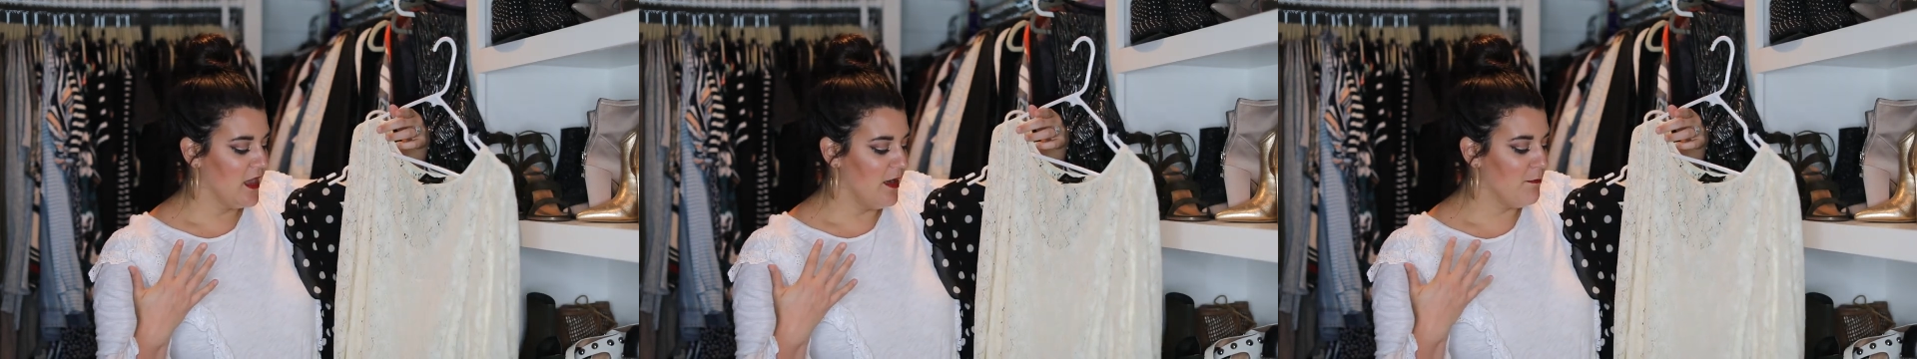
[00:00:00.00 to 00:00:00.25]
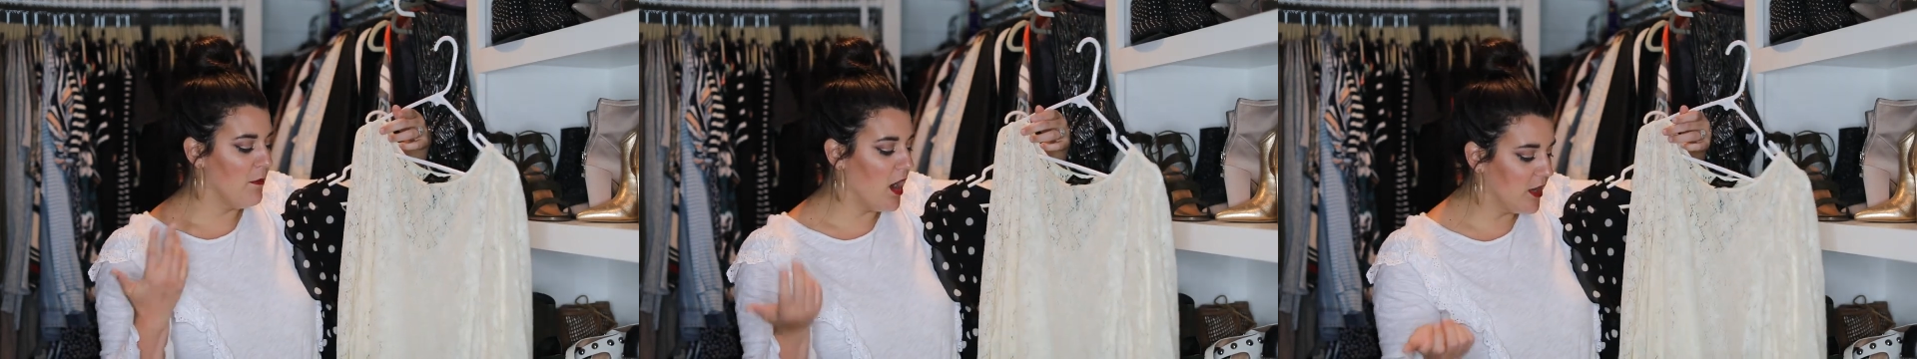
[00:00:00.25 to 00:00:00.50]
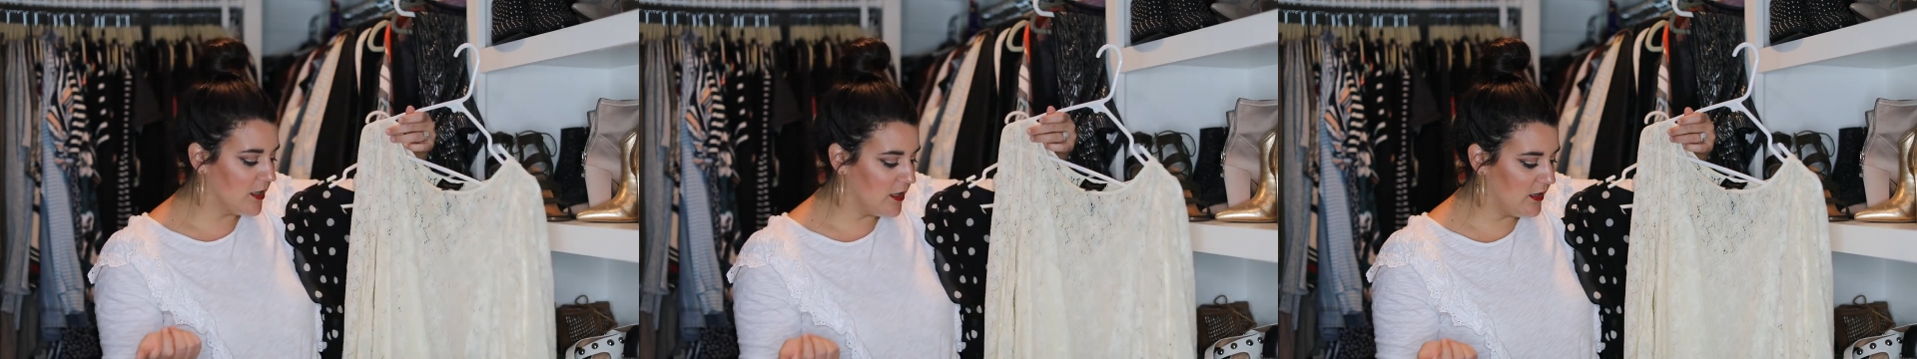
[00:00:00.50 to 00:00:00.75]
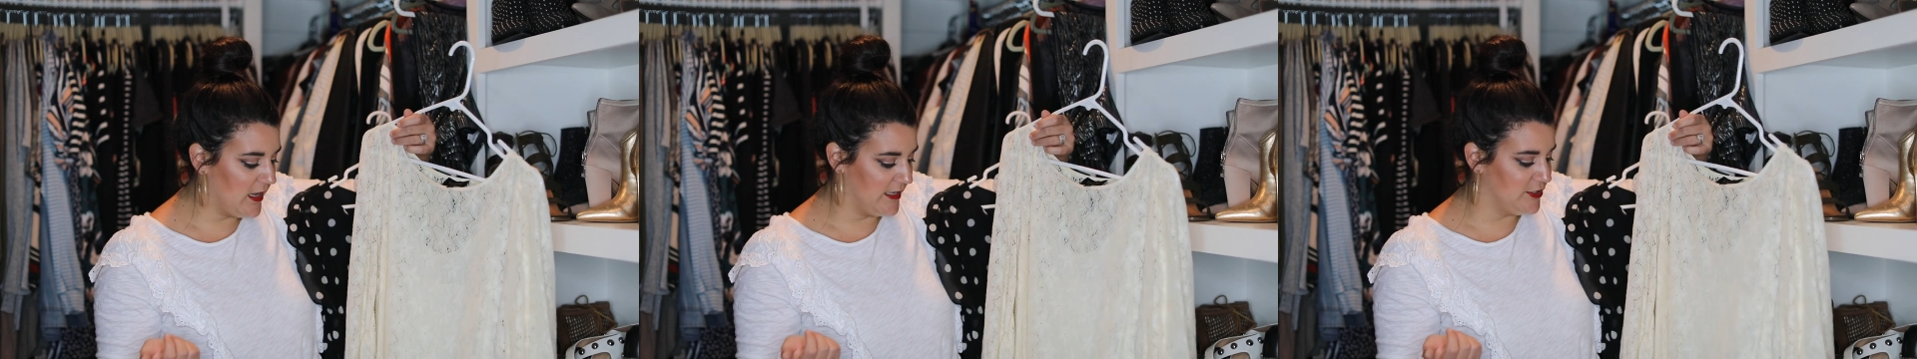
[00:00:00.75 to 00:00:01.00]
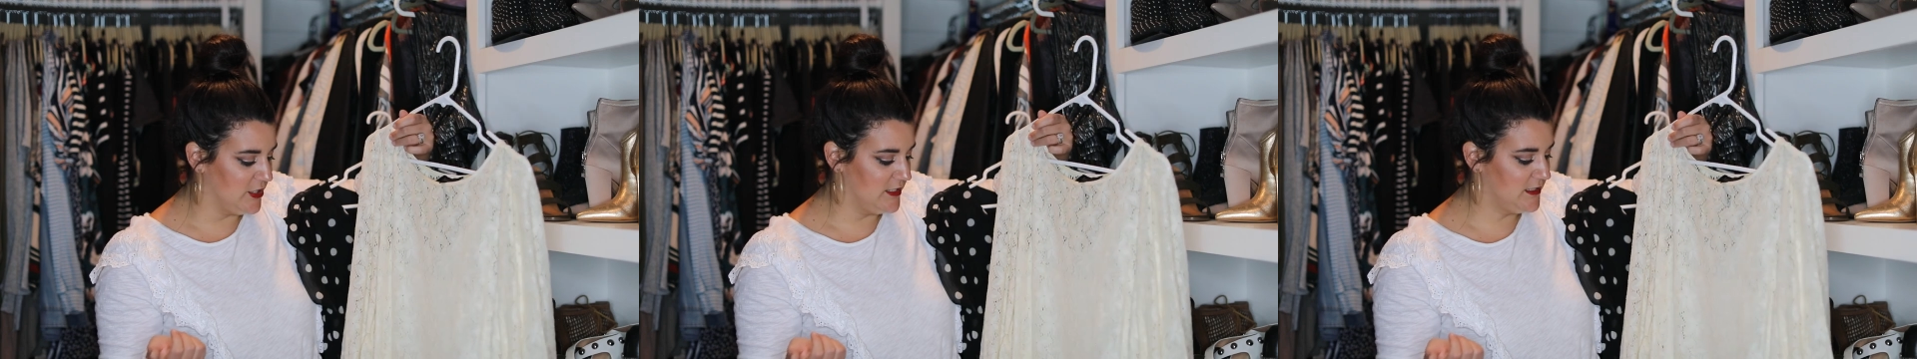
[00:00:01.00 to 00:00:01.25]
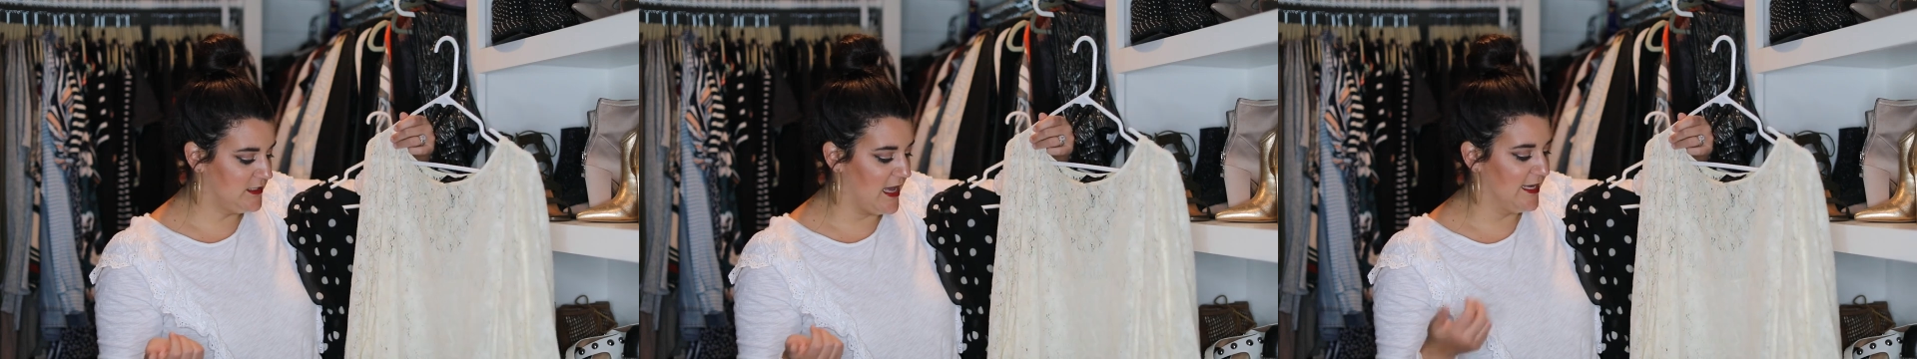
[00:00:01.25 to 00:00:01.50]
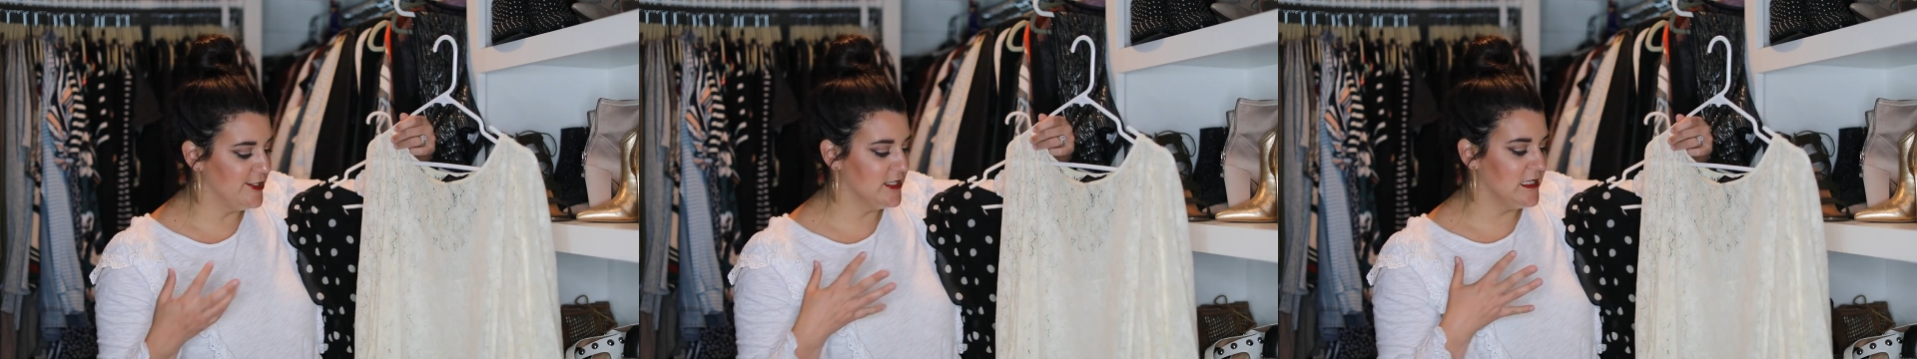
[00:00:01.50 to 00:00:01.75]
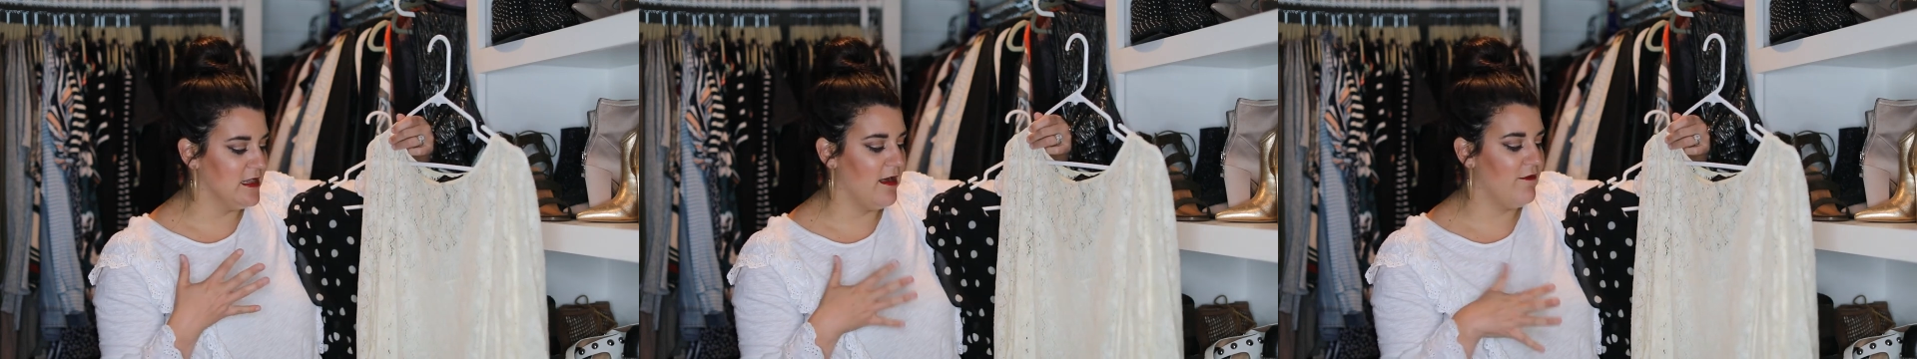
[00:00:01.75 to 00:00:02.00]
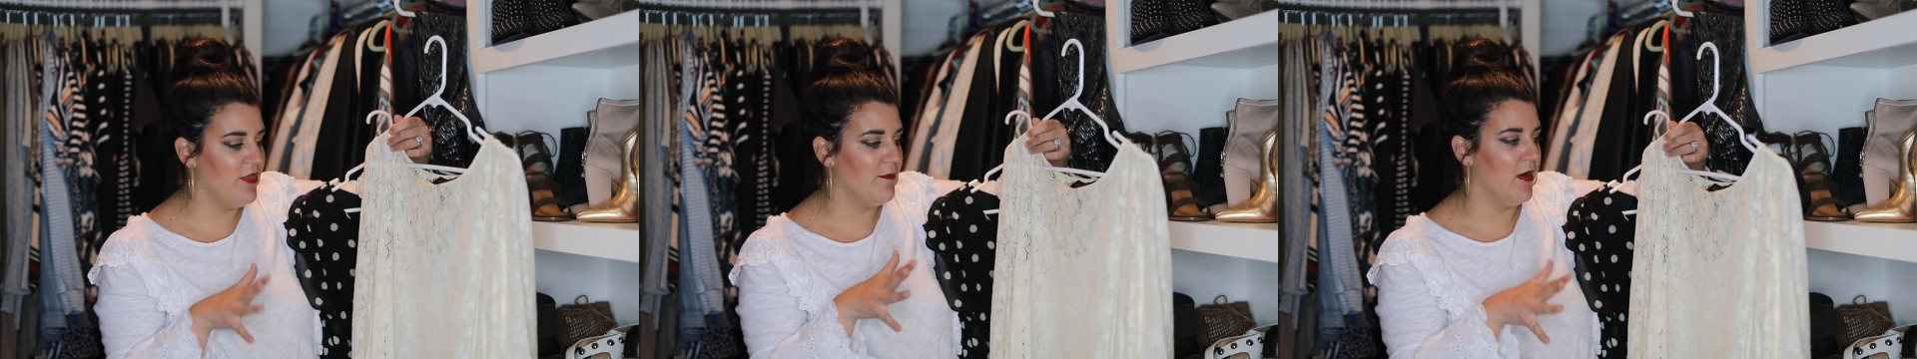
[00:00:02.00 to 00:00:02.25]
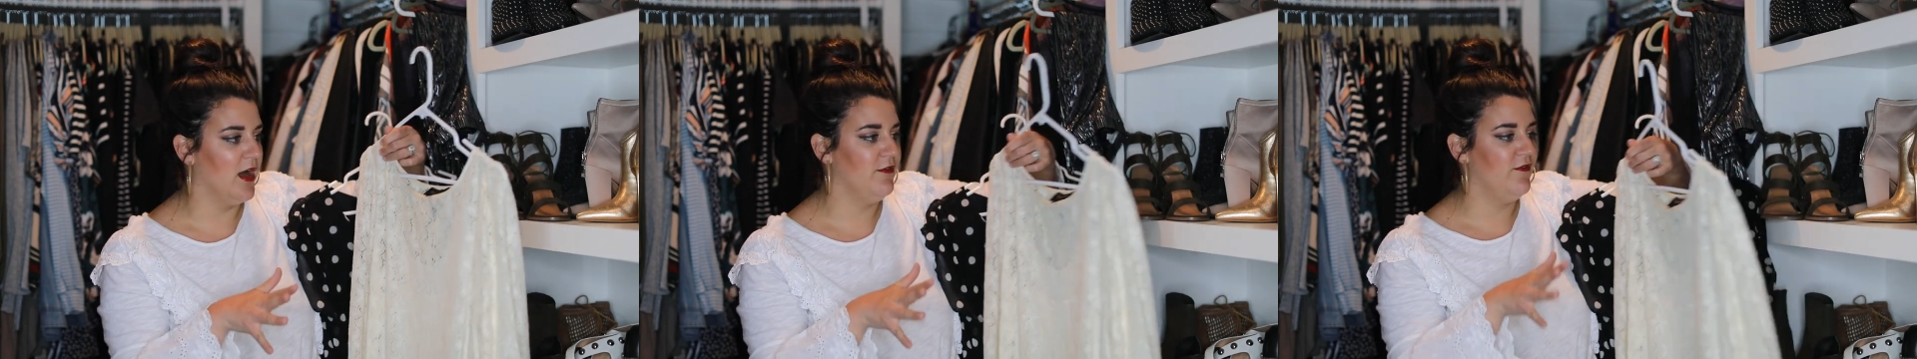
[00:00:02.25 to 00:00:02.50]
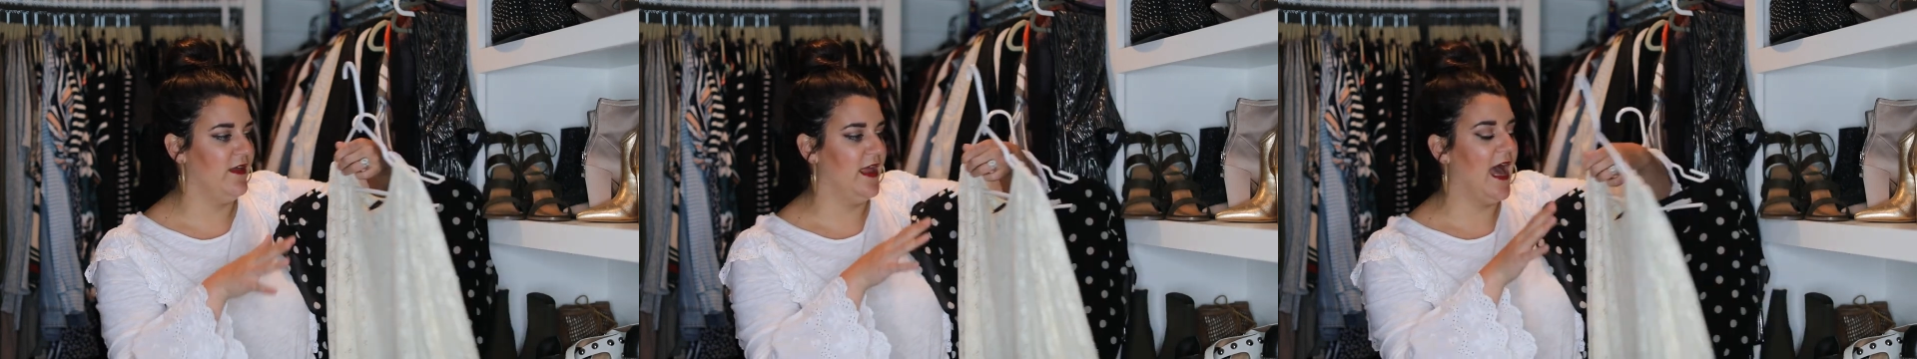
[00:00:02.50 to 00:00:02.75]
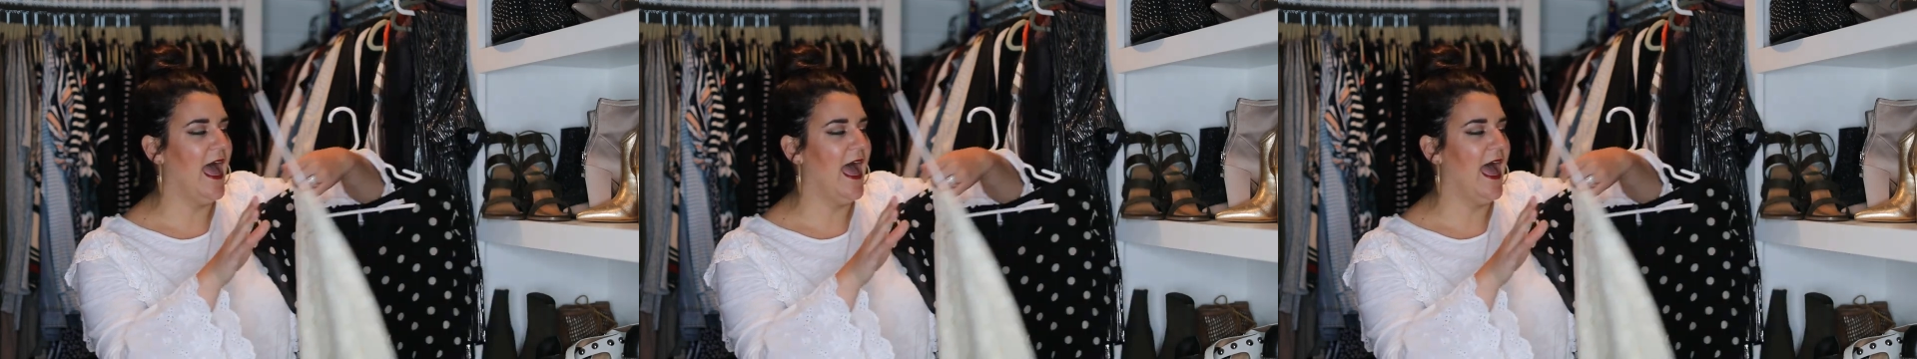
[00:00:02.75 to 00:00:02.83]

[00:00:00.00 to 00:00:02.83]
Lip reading: modern, and just I just love the mod fit.